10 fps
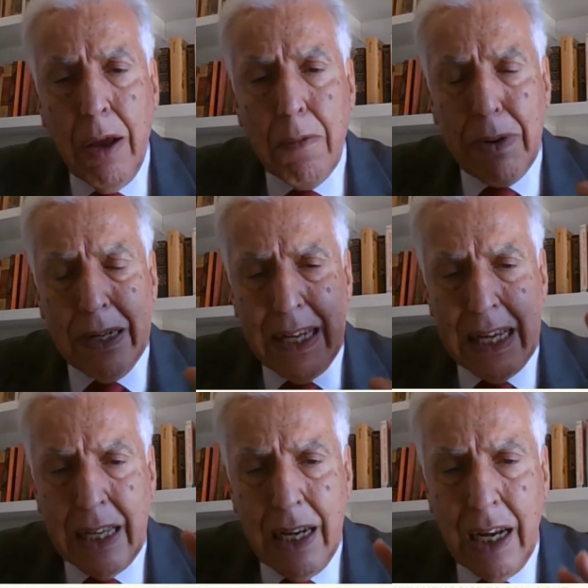
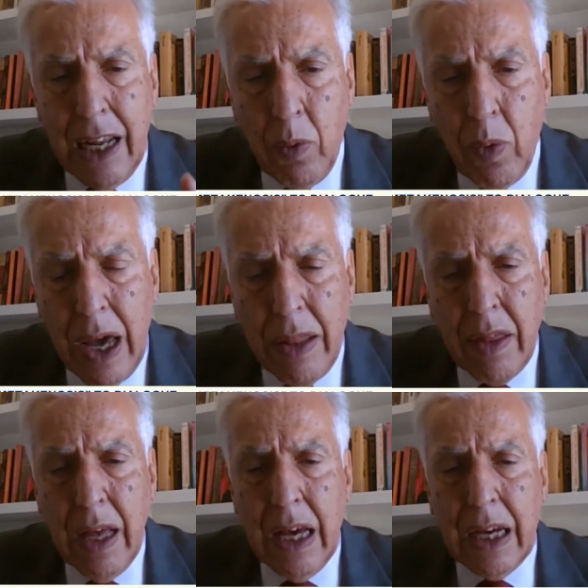particularly with
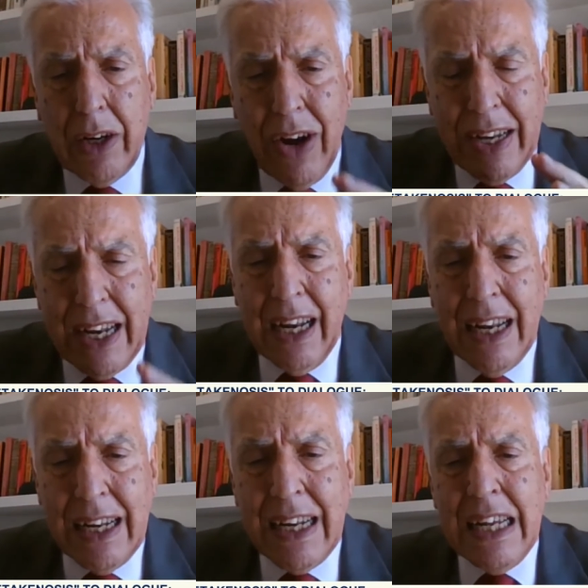critically
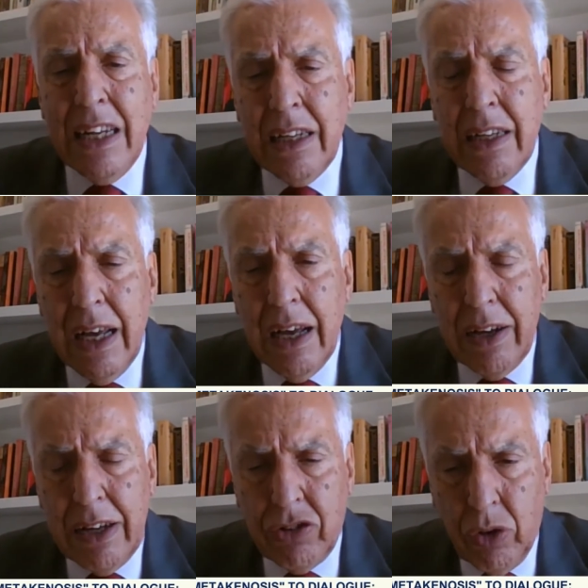needed
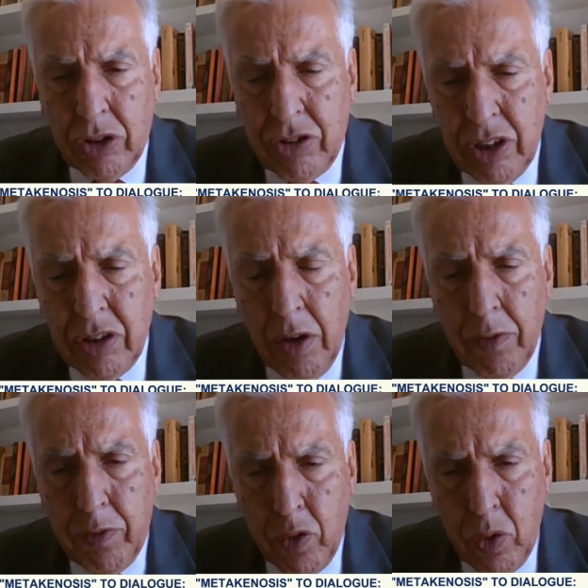resources,
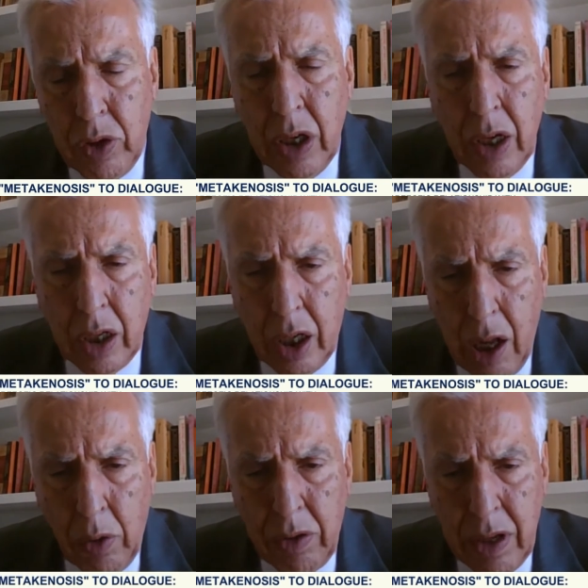food,
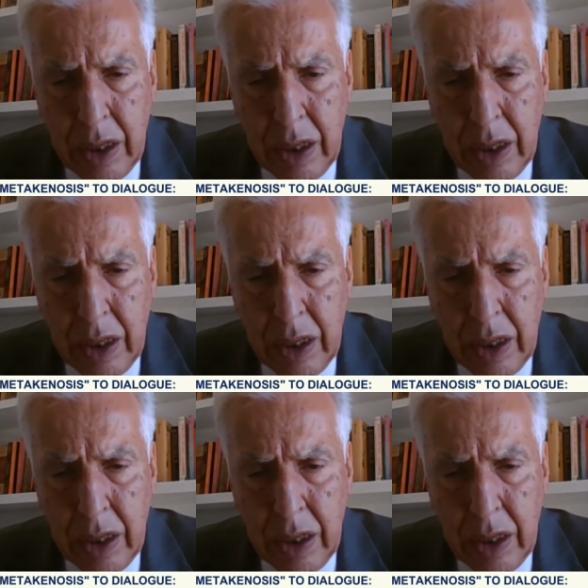clothing, and